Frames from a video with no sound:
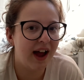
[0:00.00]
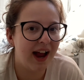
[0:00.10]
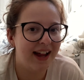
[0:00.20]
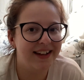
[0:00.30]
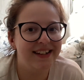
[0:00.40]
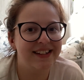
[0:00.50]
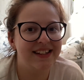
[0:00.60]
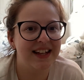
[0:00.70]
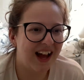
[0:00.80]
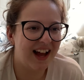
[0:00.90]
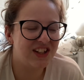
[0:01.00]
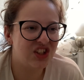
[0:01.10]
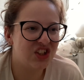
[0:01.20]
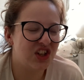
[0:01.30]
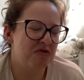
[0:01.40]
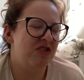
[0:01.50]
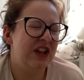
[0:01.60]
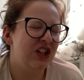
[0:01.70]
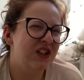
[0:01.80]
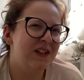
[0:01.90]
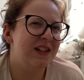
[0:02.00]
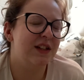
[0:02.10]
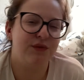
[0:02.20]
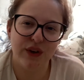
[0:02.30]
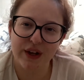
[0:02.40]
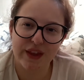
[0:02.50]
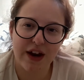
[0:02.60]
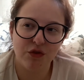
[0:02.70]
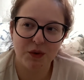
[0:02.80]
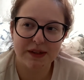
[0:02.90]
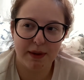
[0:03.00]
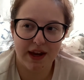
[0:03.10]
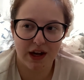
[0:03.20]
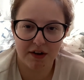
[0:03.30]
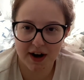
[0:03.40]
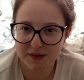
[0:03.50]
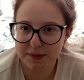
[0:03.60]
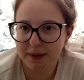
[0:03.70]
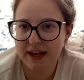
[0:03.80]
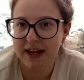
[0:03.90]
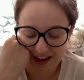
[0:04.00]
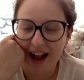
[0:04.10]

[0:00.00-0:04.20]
and I just don't think she's this figure that everyone's making her out to be.